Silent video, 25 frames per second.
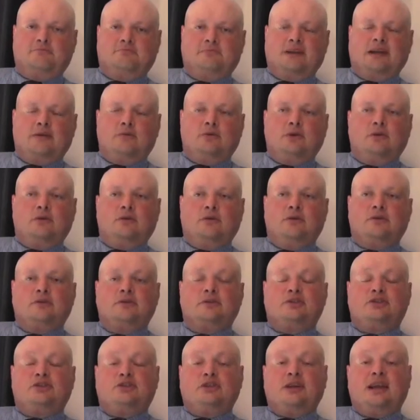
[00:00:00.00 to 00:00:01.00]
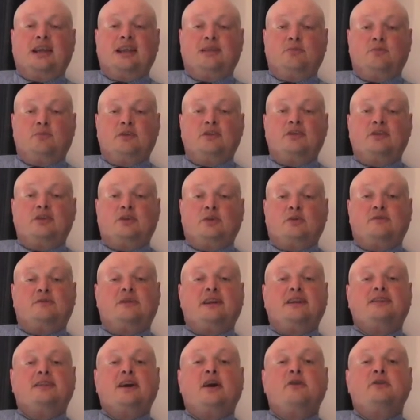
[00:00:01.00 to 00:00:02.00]
They will share them with you if
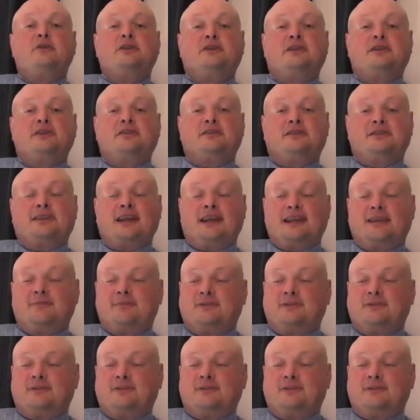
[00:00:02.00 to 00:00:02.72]
they know you're going to take them